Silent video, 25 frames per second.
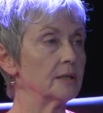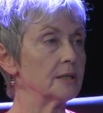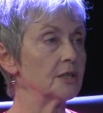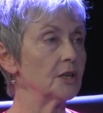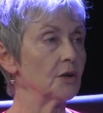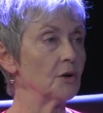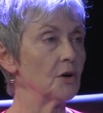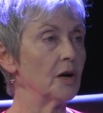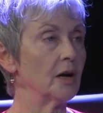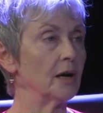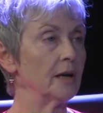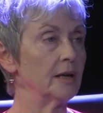
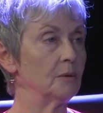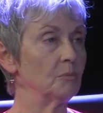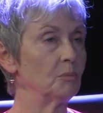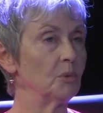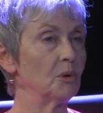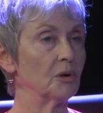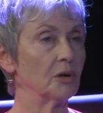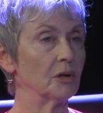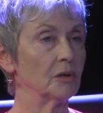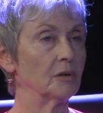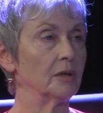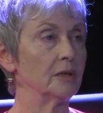so high in
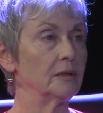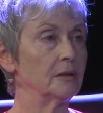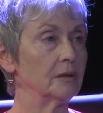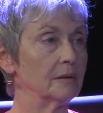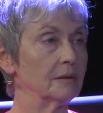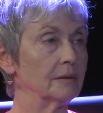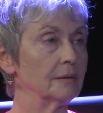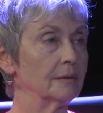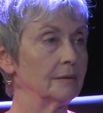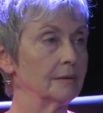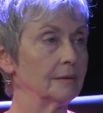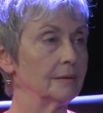Portland?
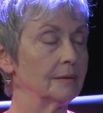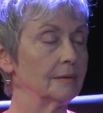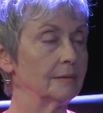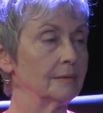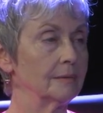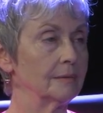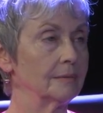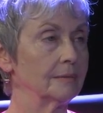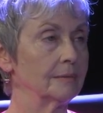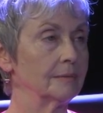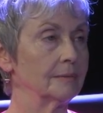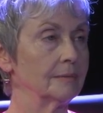
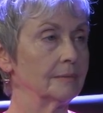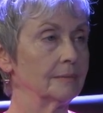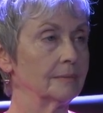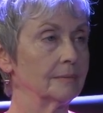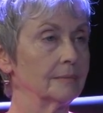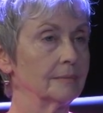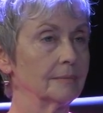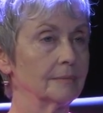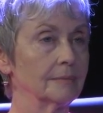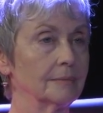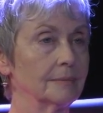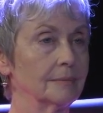
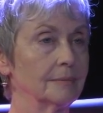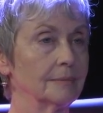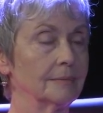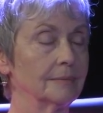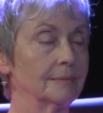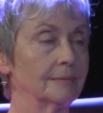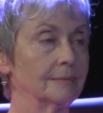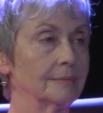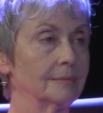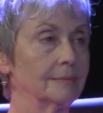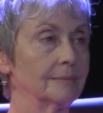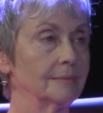
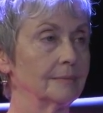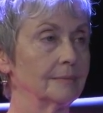That's a great